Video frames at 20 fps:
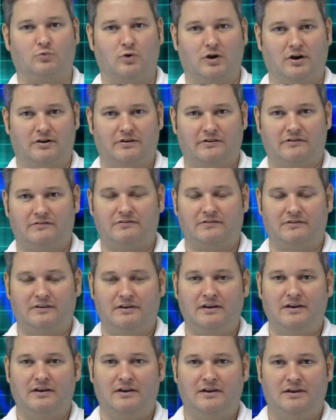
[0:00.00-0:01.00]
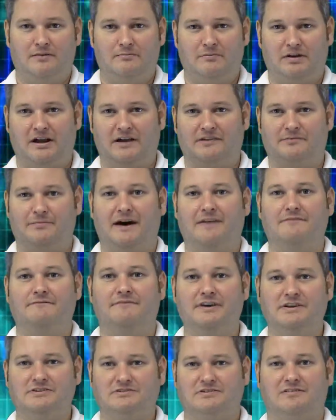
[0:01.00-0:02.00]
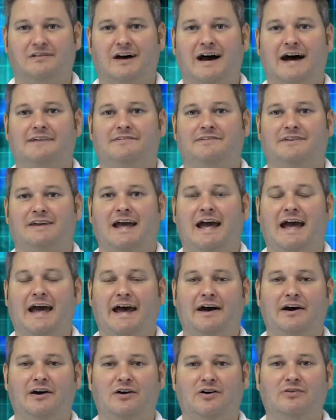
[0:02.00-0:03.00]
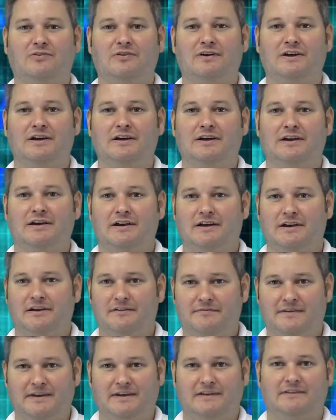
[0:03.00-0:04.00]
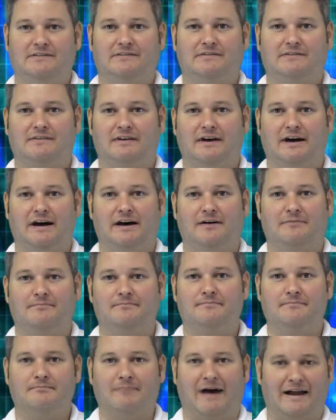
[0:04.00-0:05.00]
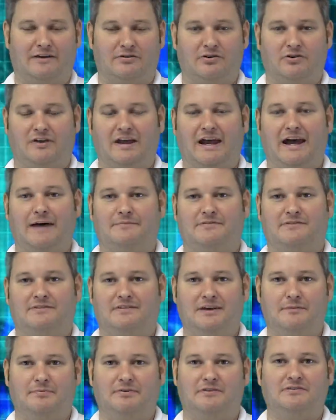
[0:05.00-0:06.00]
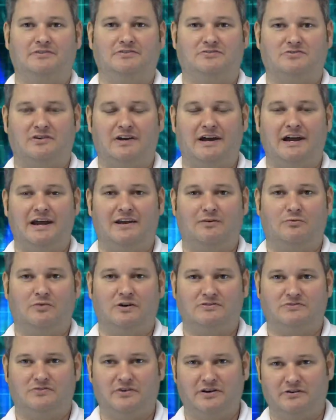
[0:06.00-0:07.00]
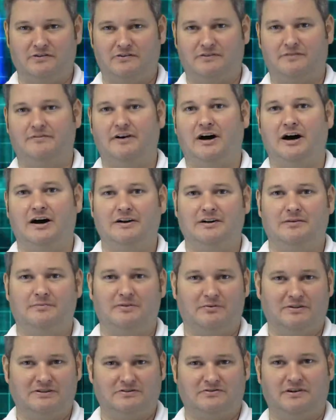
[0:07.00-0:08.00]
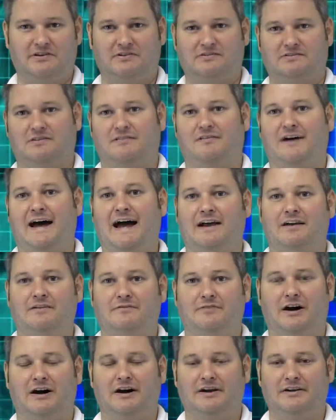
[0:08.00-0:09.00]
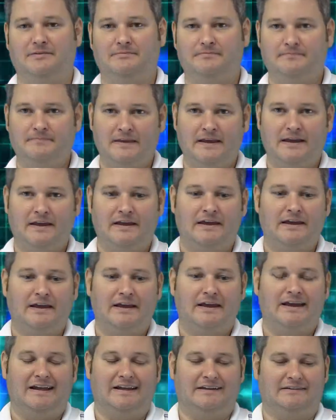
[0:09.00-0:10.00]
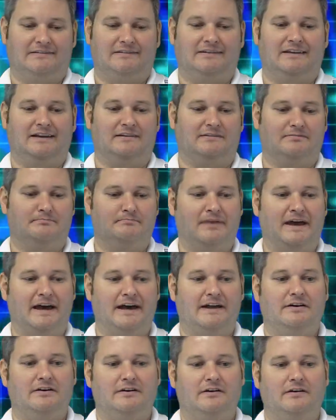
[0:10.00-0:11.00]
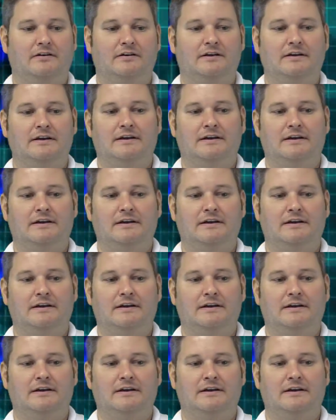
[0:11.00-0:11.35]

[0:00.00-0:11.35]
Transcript: works. Because by visualizing how these microcaps typically trade and what triggers the volume and what triggers the lack of volume, it's better.